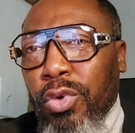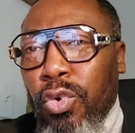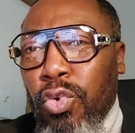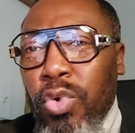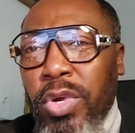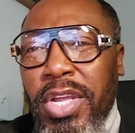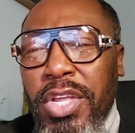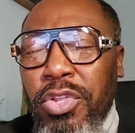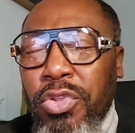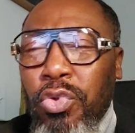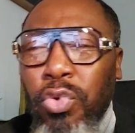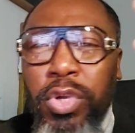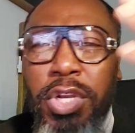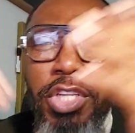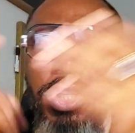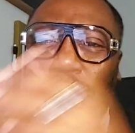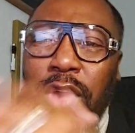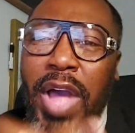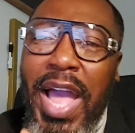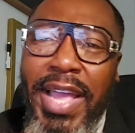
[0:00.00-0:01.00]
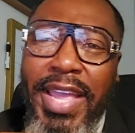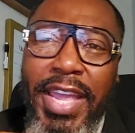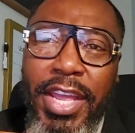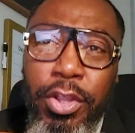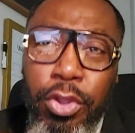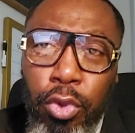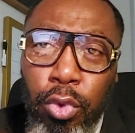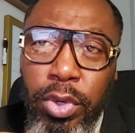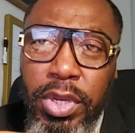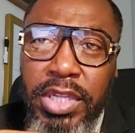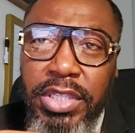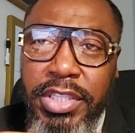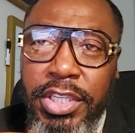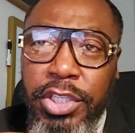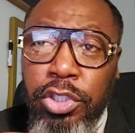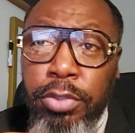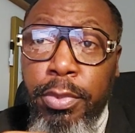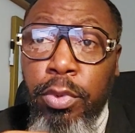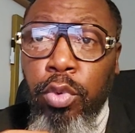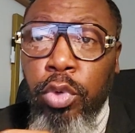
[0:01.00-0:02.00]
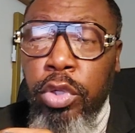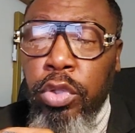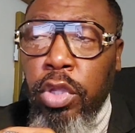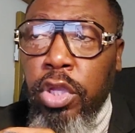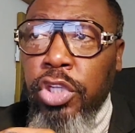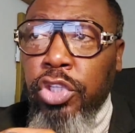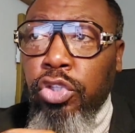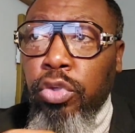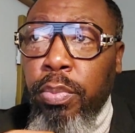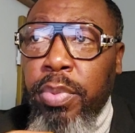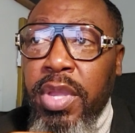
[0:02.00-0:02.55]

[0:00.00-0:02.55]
who can do this or I can't do this. It should